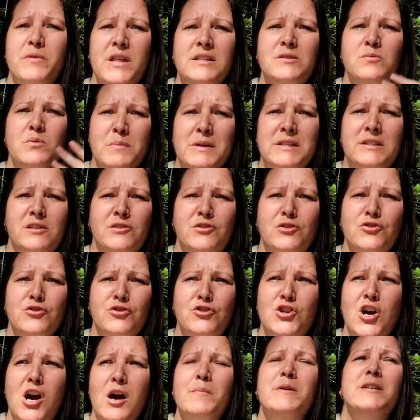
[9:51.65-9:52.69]
That's what my
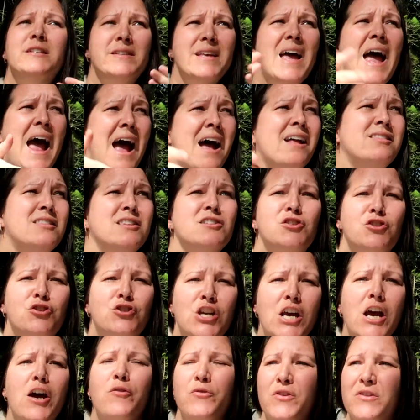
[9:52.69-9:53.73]
sister's job is at this
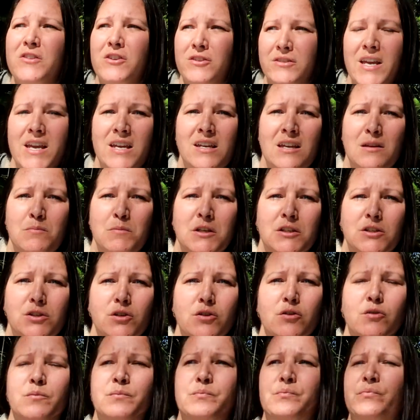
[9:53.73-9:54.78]
jail that they're taking me
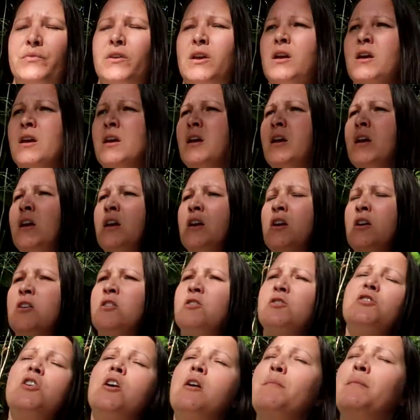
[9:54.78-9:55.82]
to.
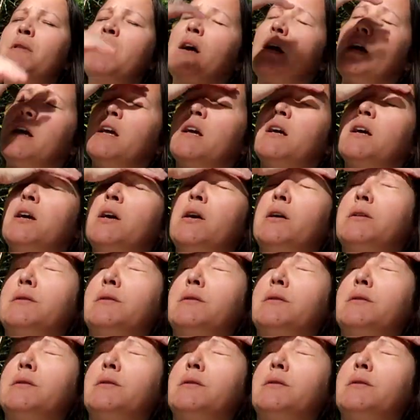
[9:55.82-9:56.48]
So I'm like,